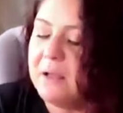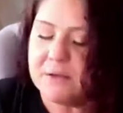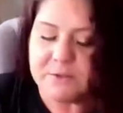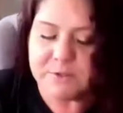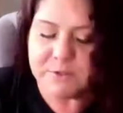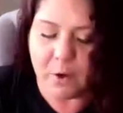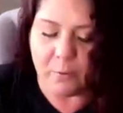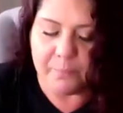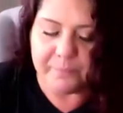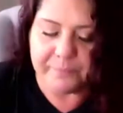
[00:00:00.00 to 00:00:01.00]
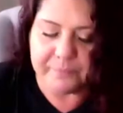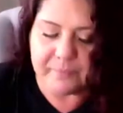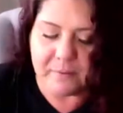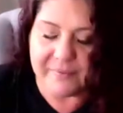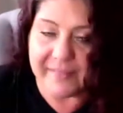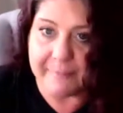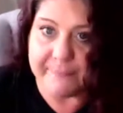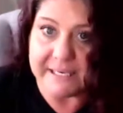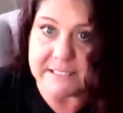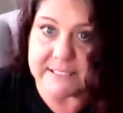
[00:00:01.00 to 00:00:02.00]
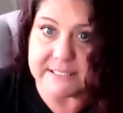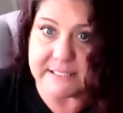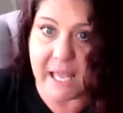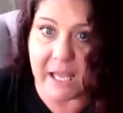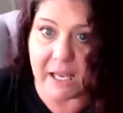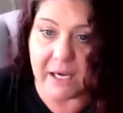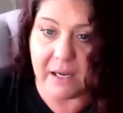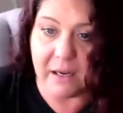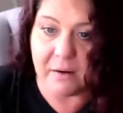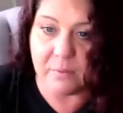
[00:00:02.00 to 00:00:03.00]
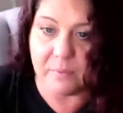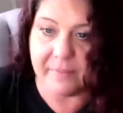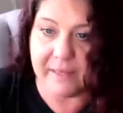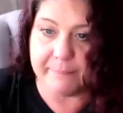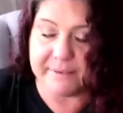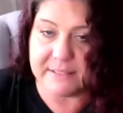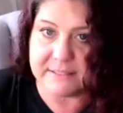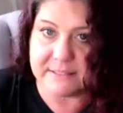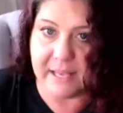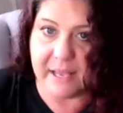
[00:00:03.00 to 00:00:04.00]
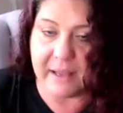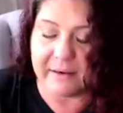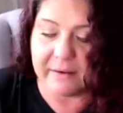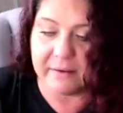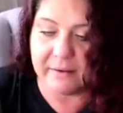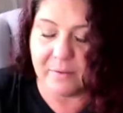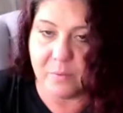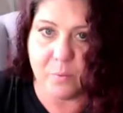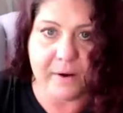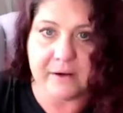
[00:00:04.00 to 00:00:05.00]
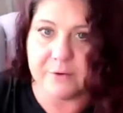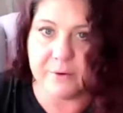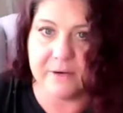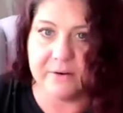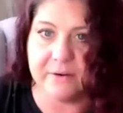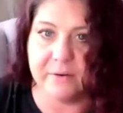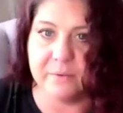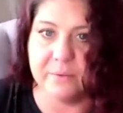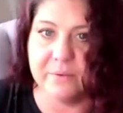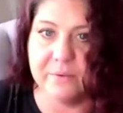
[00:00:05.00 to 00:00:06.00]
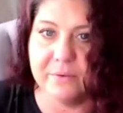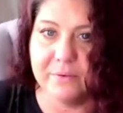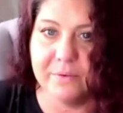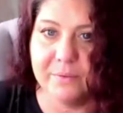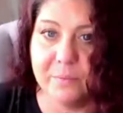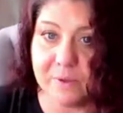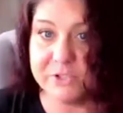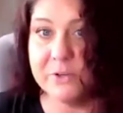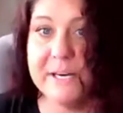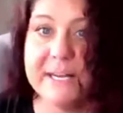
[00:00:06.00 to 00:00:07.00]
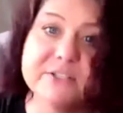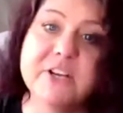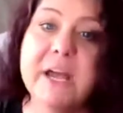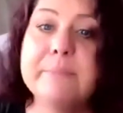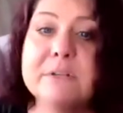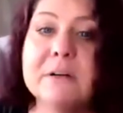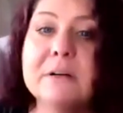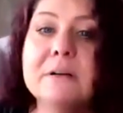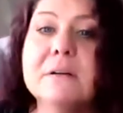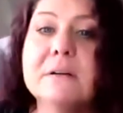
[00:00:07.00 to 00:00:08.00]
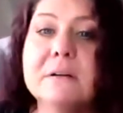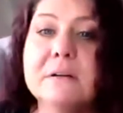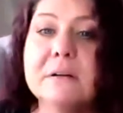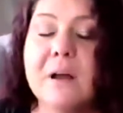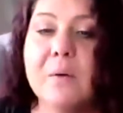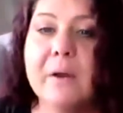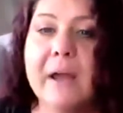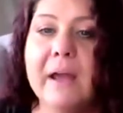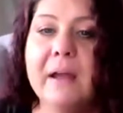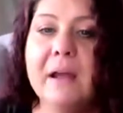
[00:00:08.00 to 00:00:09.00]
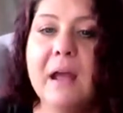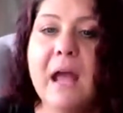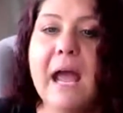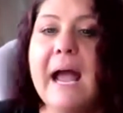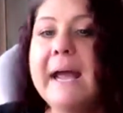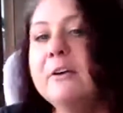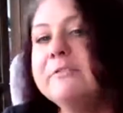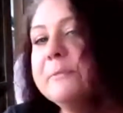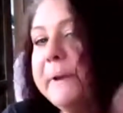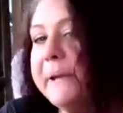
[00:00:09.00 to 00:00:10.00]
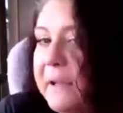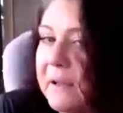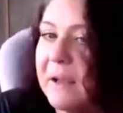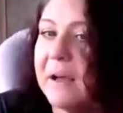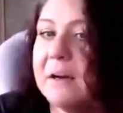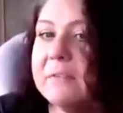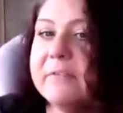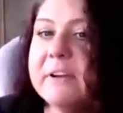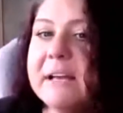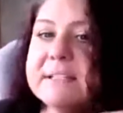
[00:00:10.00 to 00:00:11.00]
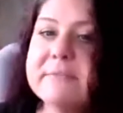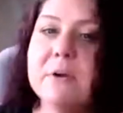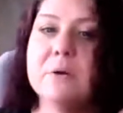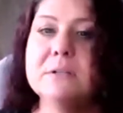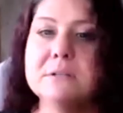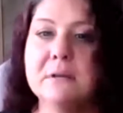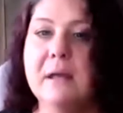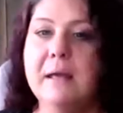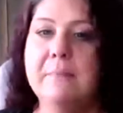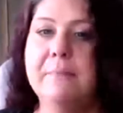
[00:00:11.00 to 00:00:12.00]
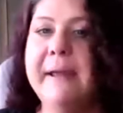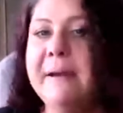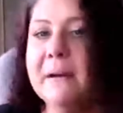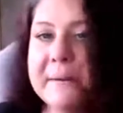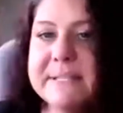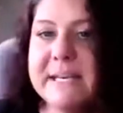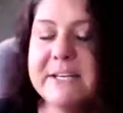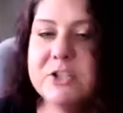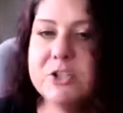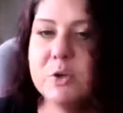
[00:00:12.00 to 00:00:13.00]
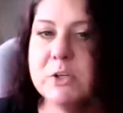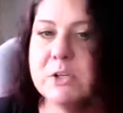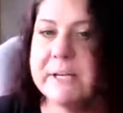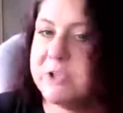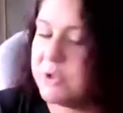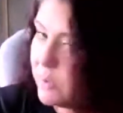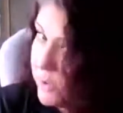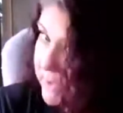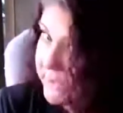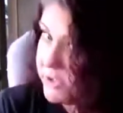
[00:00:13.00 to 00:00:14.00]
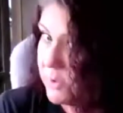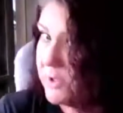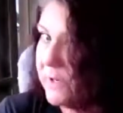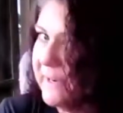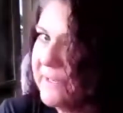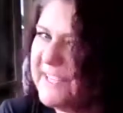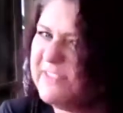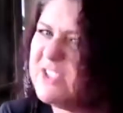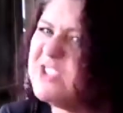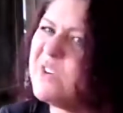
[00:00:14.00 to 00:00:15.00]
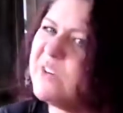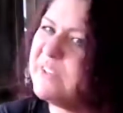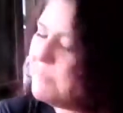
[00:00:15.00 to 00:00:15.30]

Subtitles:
So, with that being said, with that being said, what are you going to do? What's your next chapter? Okay. I know for me, I don't know if you guys have noticed, my hair keeps getting shorter and shorter and shorter, and it's even shorter in the